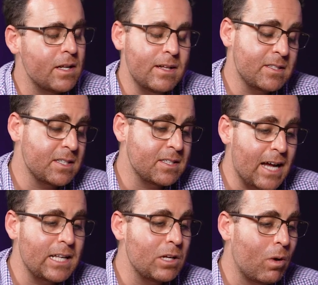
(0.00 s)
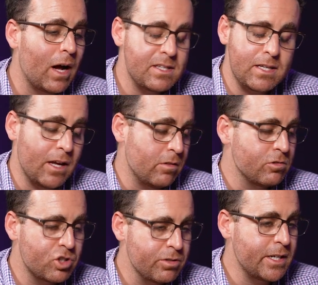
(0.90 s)
And that's exactly why I say I don't
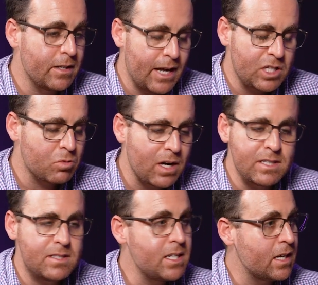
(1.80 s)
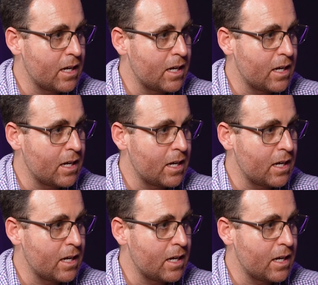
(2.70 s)
treat XYZ.